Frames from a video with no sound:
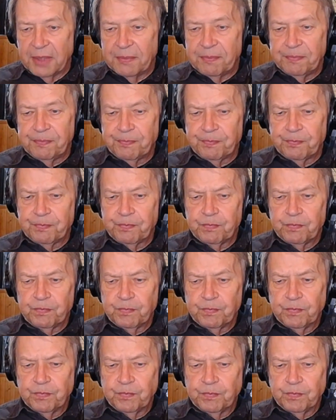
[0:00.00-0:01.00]
who
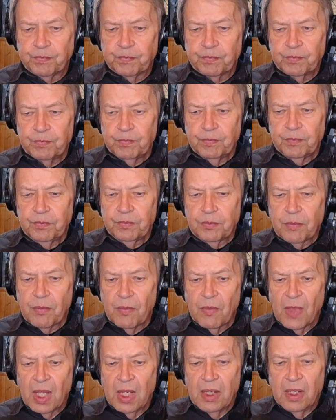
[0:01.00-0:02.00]
was
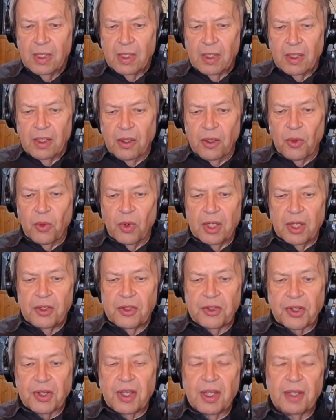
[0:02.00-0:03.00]
either in the
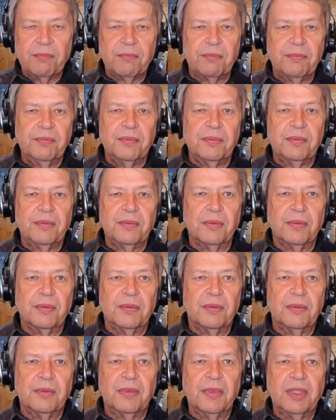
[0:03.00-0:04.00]
process of screwing
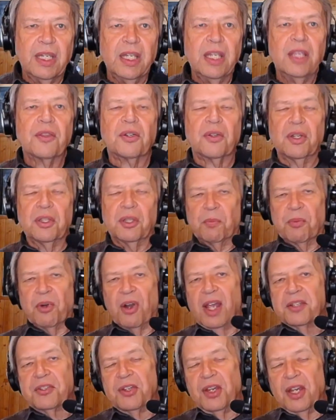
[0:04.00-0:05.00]
you over or they're
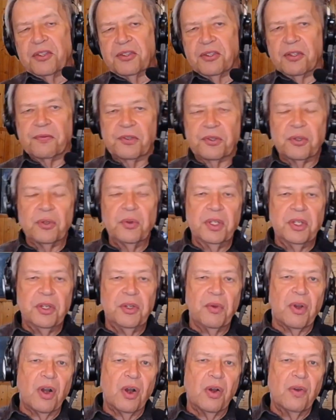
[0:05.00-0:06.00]
getting ready to?
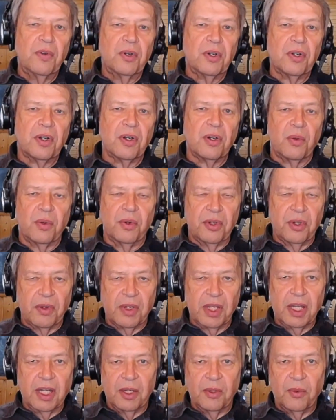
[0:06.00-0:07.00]
Here's an example. I
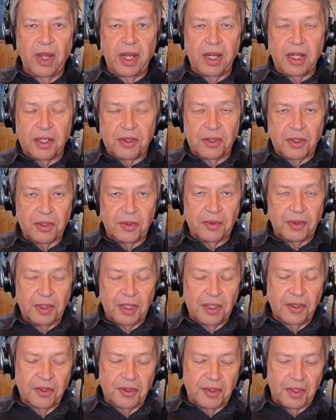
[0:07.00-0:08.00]
read a news
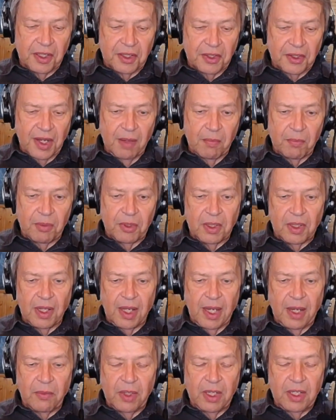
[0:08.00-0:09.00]
story,
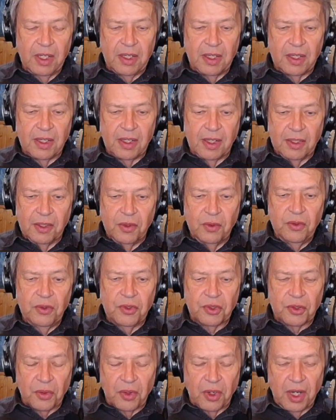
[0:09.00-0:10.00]
been a few years ago
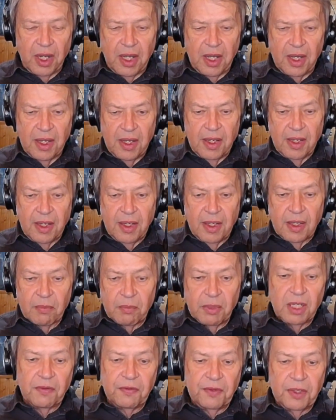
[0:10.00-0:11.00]
now, about a
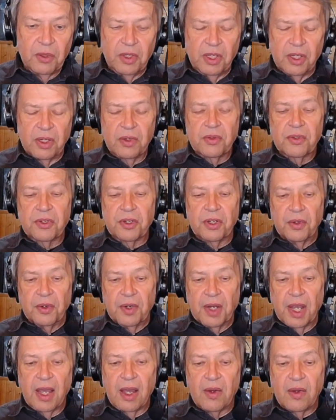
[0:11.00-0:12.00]
woman who, she
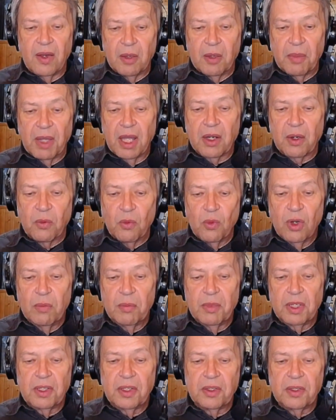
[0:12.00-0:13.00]
had a job working on
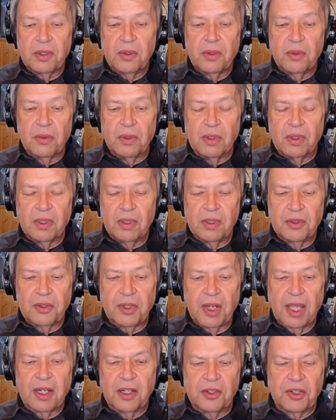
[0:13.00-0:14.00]
computers, working
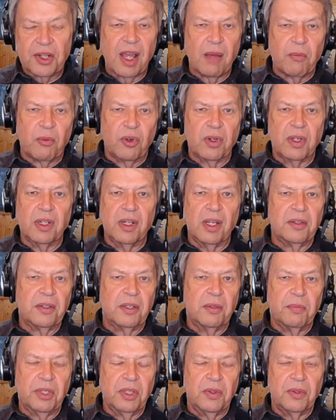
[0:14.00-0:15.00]
with computers, I
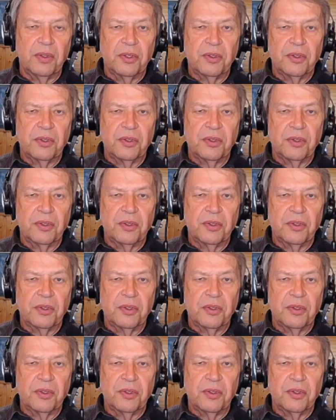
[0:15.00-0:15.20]
should say.